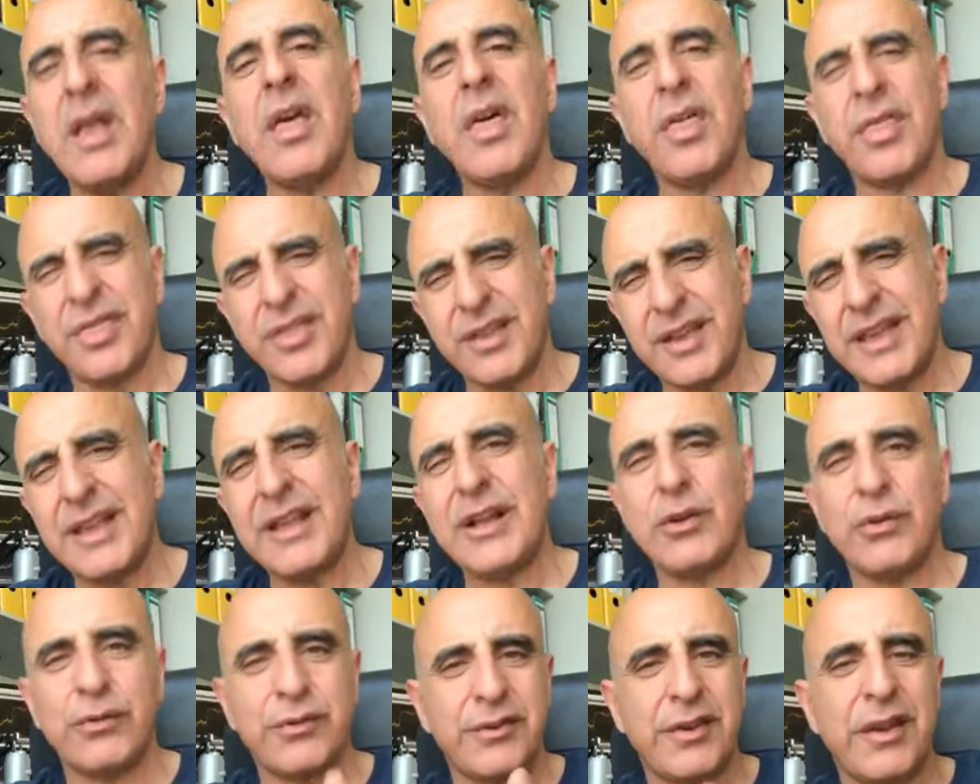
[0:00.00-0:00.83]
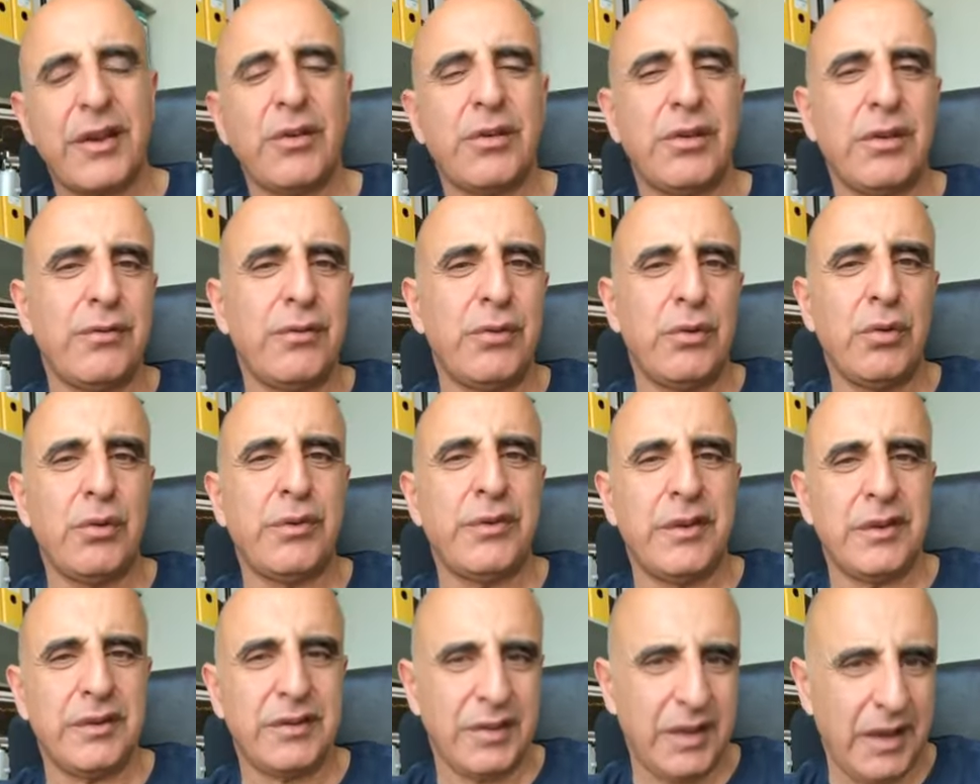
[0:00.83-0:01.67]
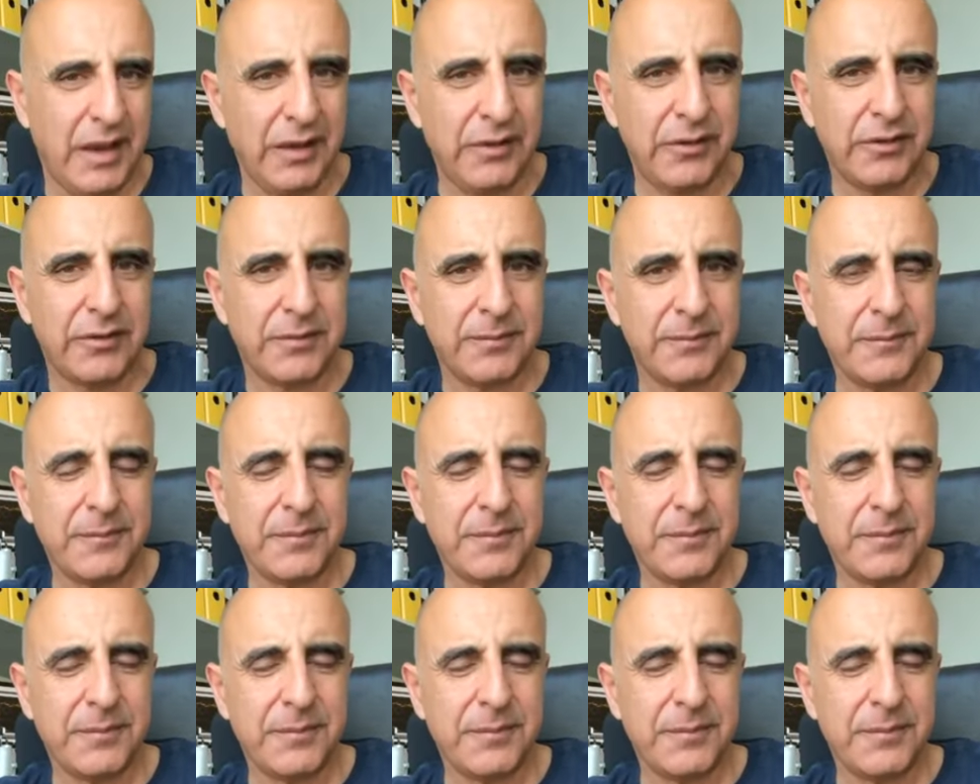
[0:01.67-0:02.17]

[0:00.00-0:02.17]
three consecutive losing trades.